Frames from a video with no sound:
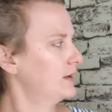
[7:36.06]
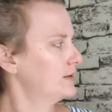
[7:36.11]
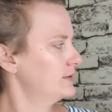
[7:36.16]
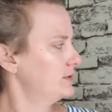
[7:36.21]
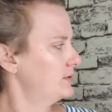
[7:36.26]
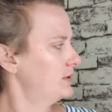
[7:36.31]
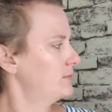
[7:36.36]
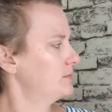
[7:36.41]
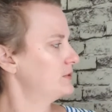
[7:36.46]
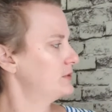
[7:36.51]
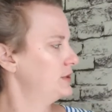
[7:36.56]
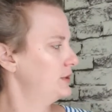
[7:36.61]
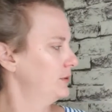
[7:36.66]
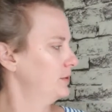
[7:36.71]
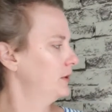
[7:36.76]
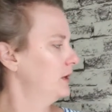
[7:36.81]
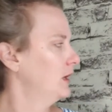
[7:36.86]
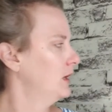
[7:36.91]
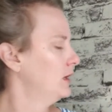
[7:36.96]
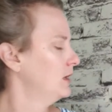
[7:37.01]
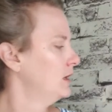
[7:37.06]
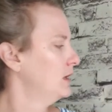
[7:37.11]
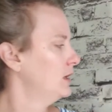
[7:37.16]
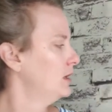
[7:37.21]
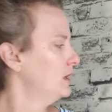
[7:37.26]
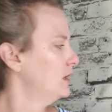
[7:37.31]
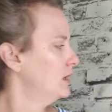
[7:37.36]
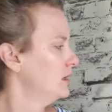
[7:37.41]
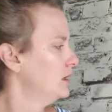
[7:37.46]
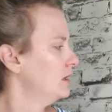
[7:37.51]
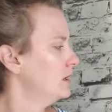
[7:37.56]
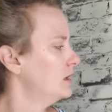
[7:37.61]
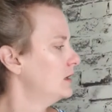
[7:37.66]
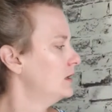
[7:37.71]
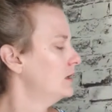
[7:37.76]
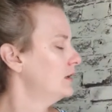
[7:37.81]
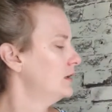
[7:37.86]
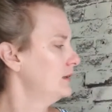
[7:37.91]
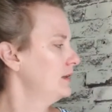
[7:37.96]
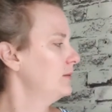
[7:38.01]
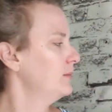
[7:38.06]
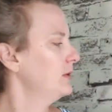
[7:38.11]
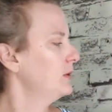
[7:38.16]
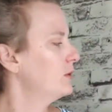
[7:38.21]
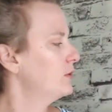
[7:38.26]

So, number two, then we